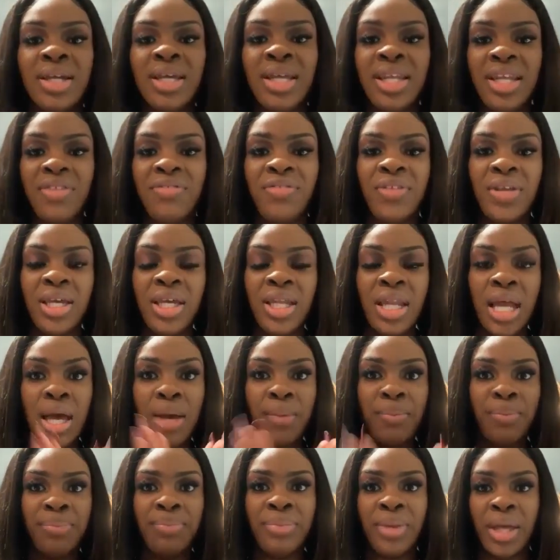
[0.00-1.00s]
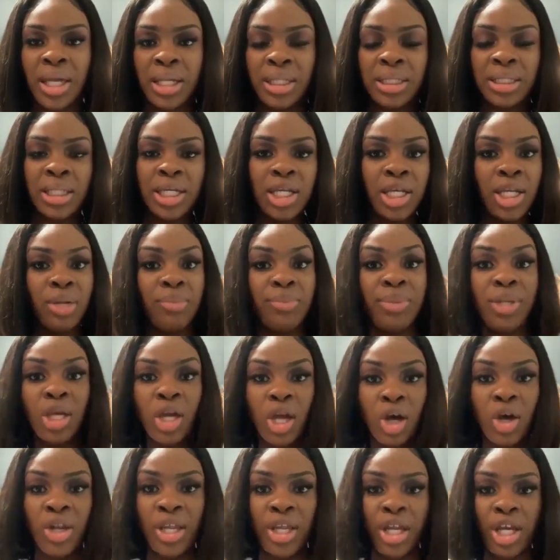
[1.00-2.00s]
Good evening. I'm not going to
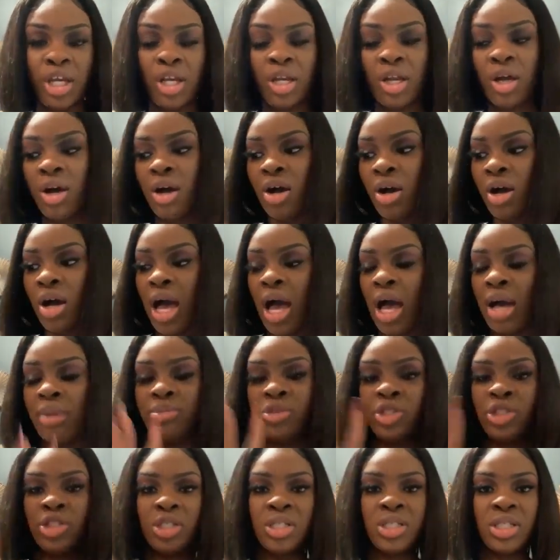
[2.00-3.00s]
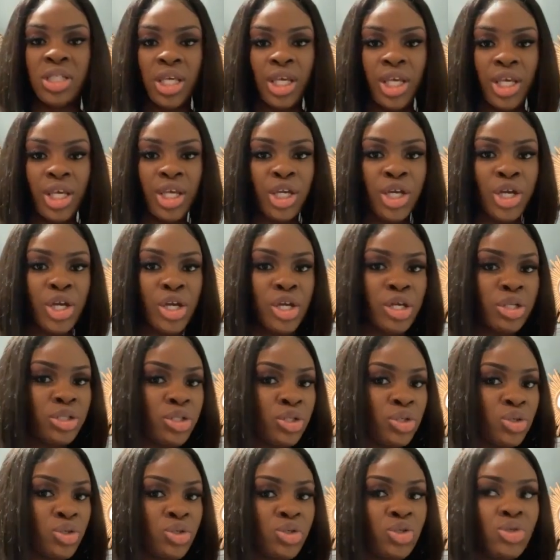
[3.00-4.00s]
be on here long. I'm just here
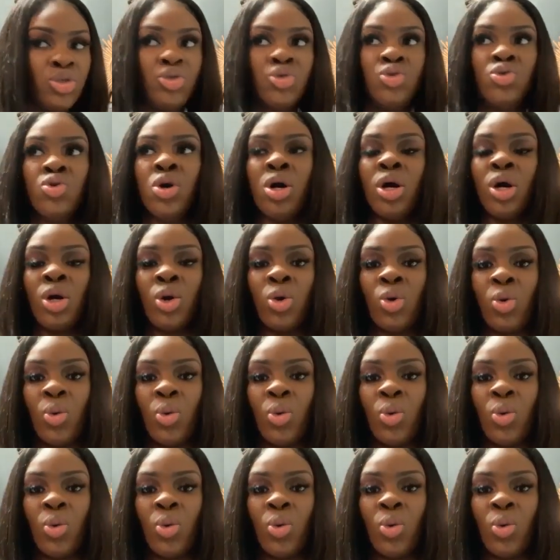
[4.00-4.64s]
to do a